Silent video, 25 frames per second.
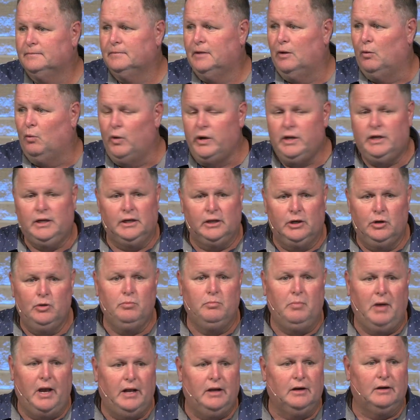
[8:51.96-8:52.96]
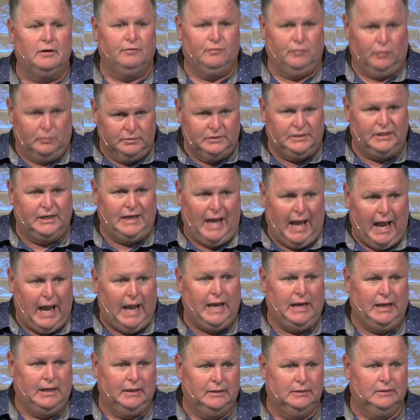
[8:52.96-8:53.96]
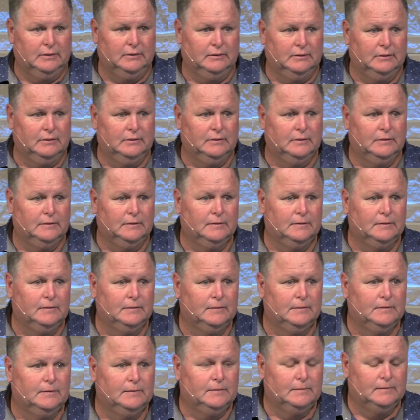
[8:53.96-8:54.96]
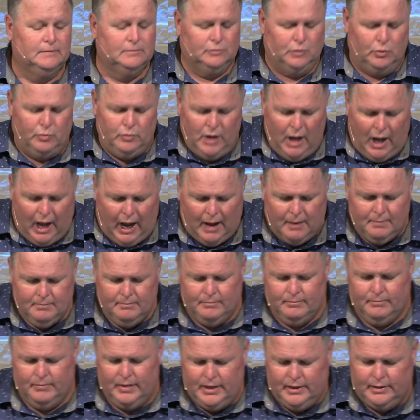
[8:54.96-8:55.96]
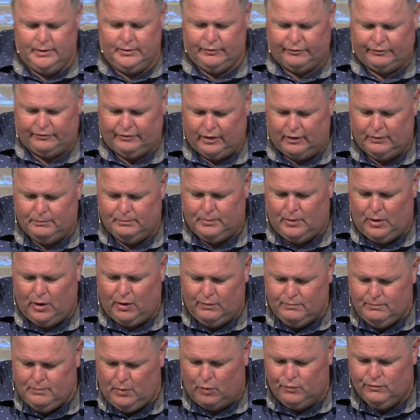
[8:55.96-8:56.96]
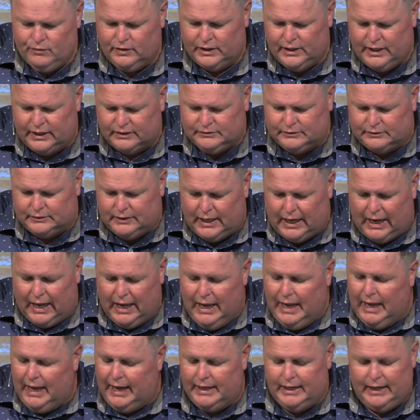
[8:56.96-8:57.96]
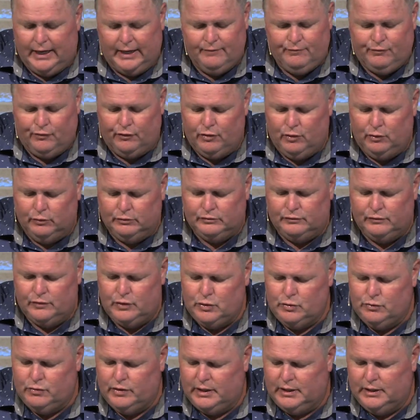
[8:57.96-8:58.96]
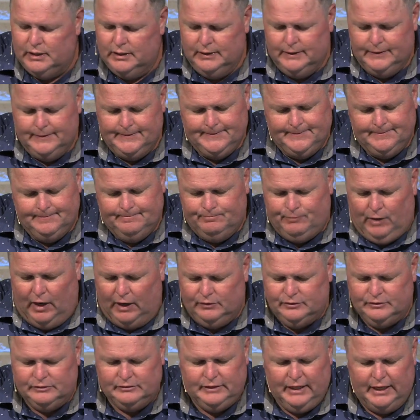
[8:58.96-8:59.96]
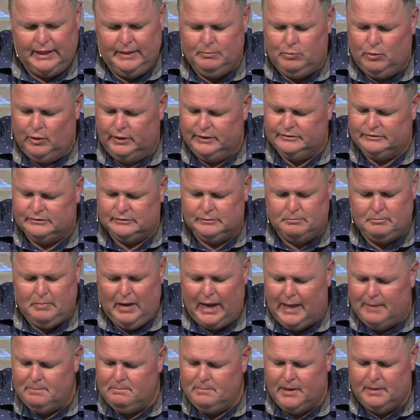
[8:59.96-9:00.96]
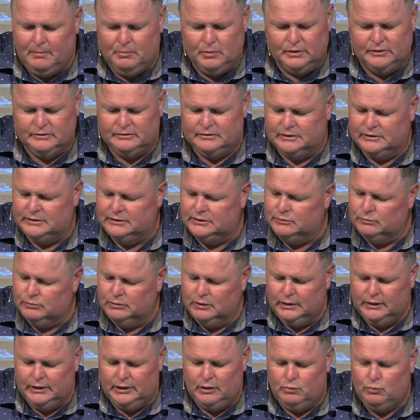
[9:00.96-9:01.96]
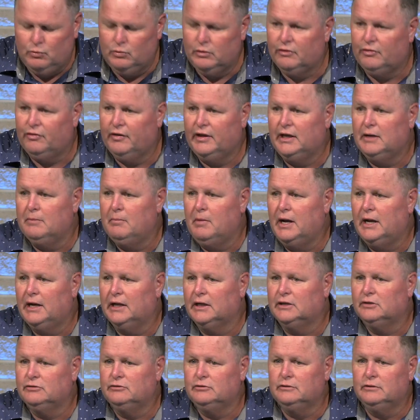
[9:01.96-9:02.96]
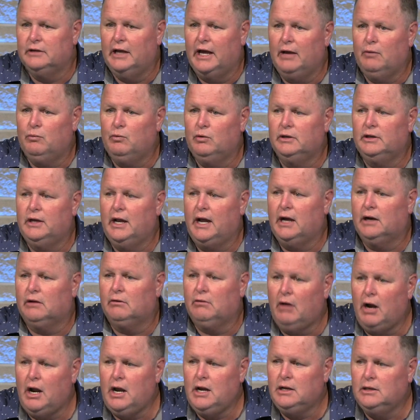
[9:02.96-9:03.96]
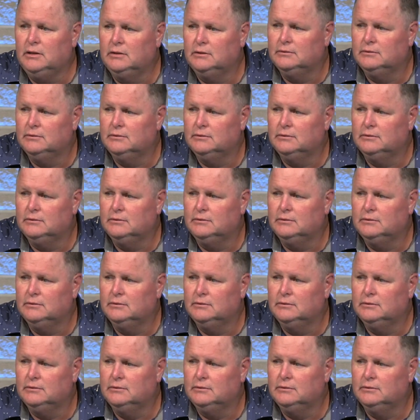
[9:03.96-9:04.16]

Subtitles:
And we can do better from today. Do not beat yourself up over yesterday. And for those of you that Father's Day brings some bad memories and you really don't want to think about it because your dad wasn't that great,